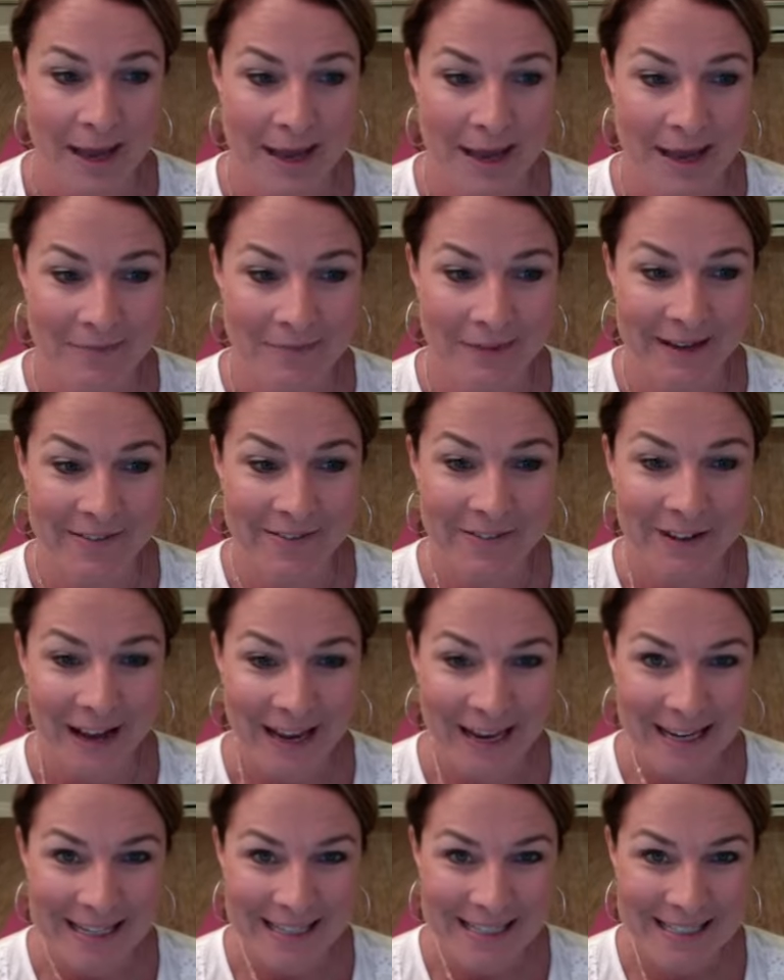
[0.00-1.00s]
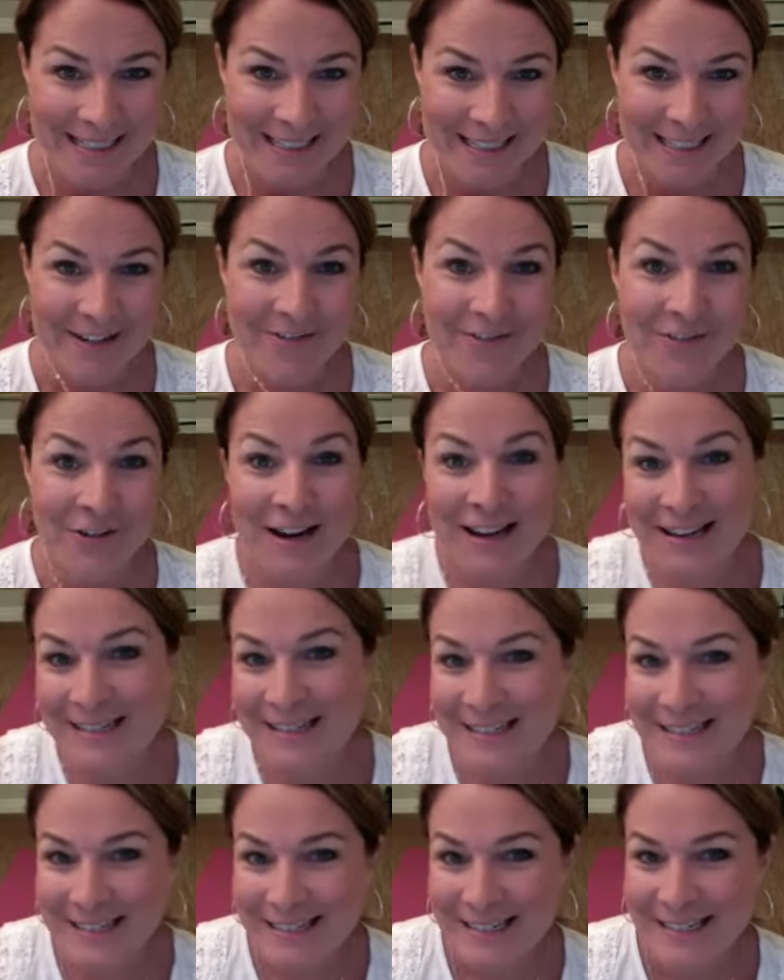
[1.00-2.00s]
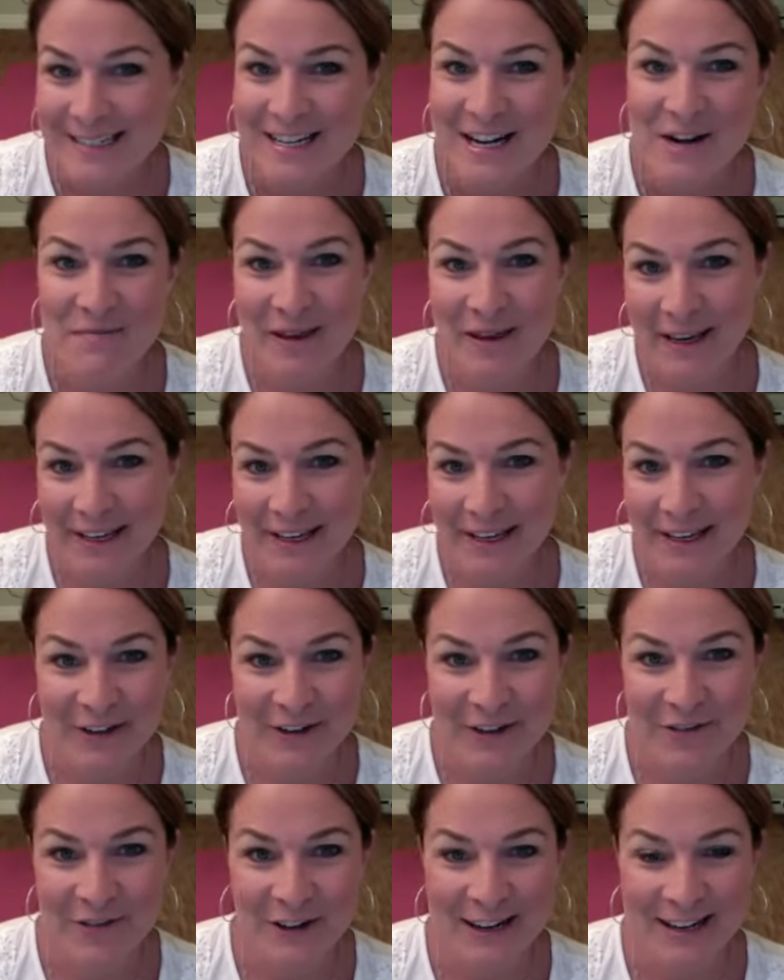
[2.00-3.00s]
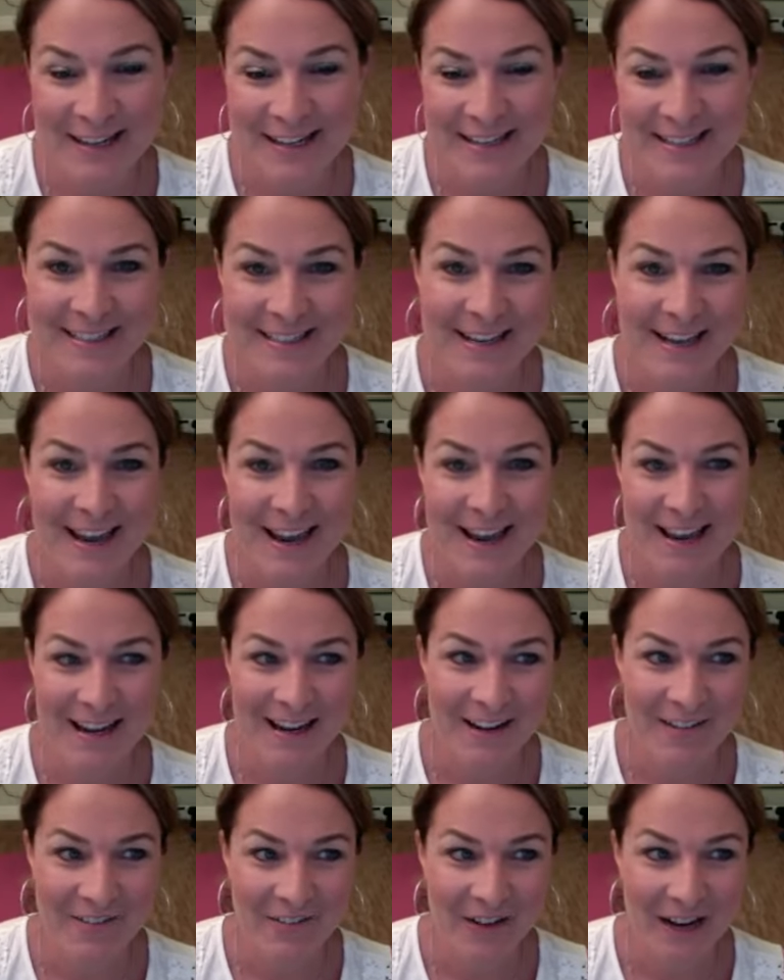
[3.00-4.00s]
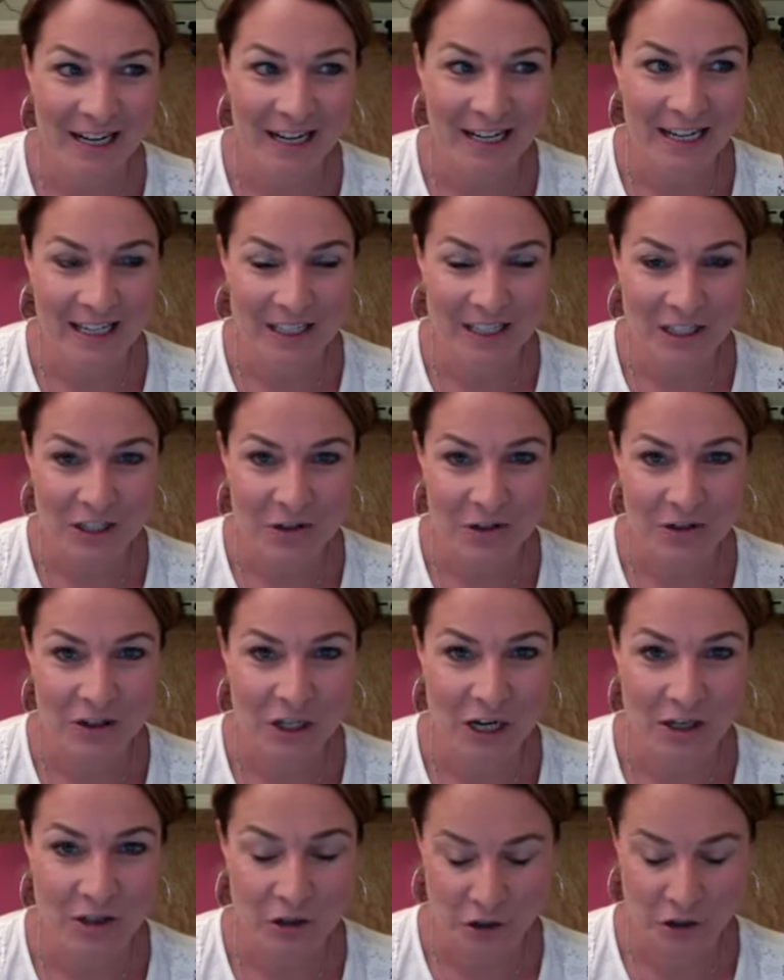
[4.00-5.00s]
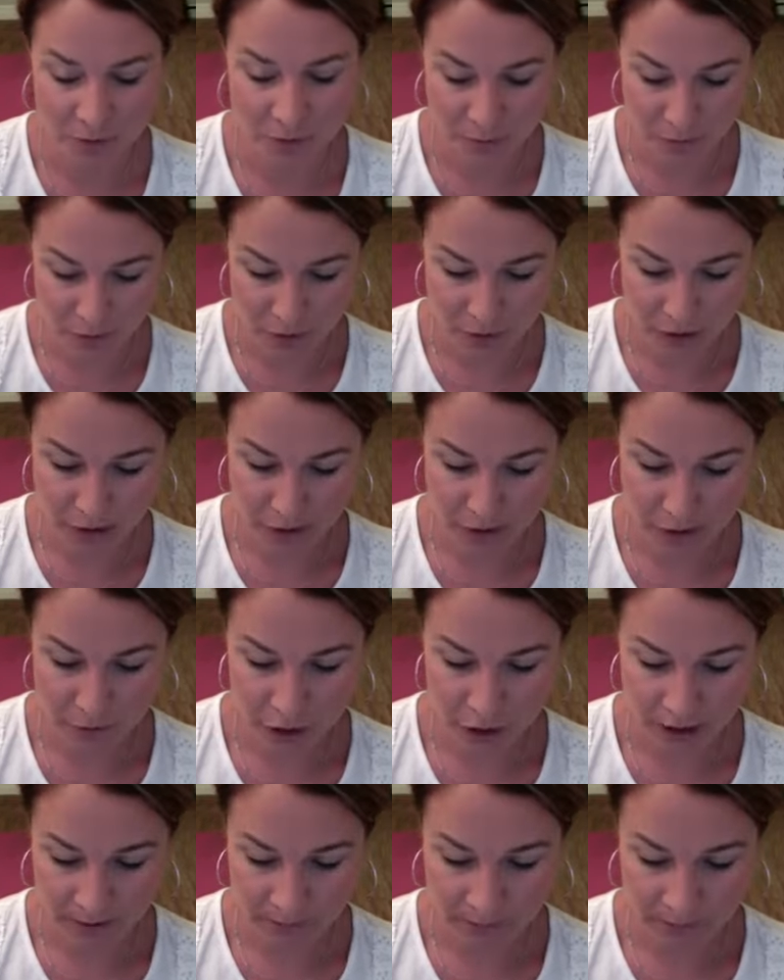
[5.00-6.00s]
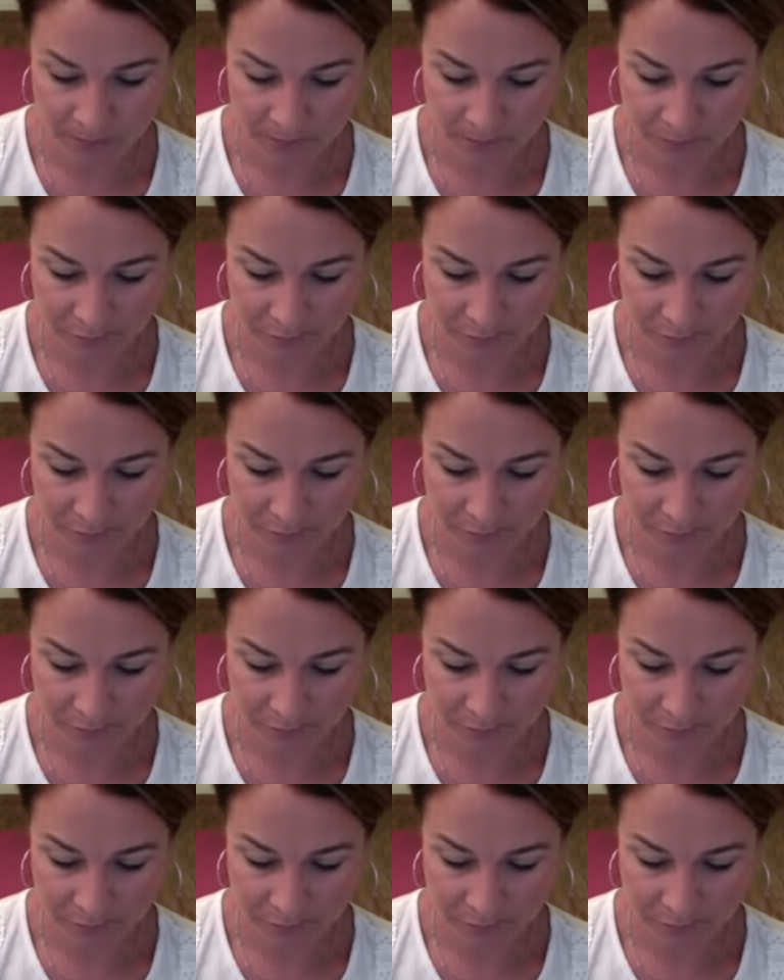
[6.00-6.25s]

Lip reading: invite, friend, you know, making new friends and inviting to your challenge group or to coaching.